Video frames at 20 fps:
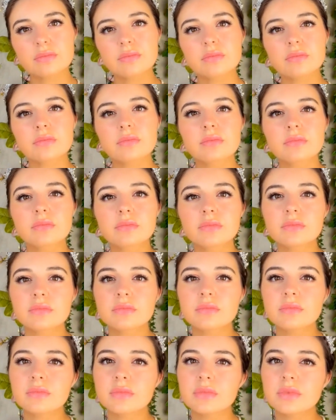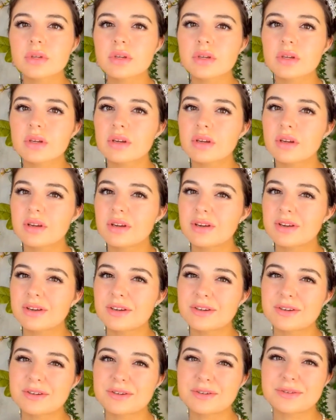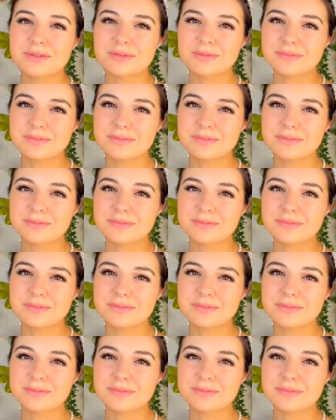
(silence)